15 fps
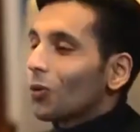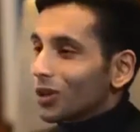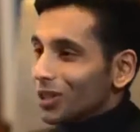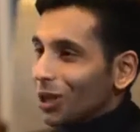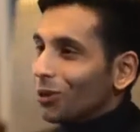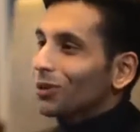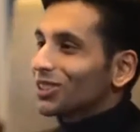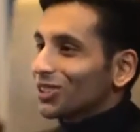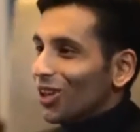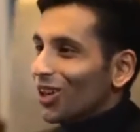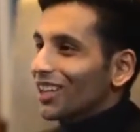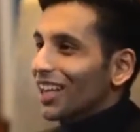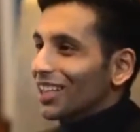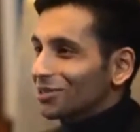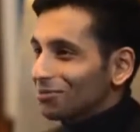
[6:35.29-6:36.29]
which I will
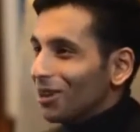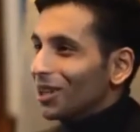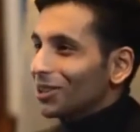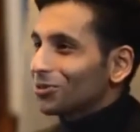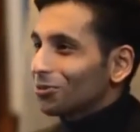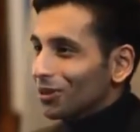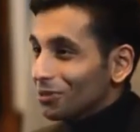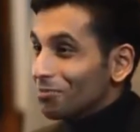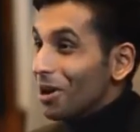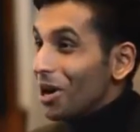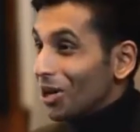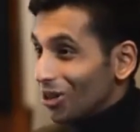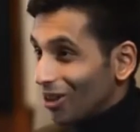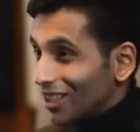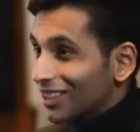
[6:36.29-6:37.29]
start next month with the
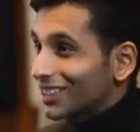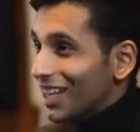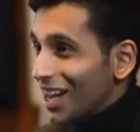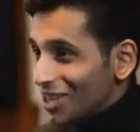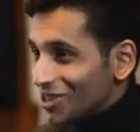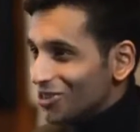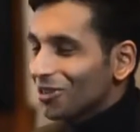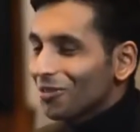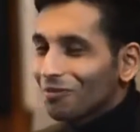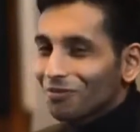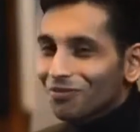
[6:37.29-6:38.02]
Marriott International.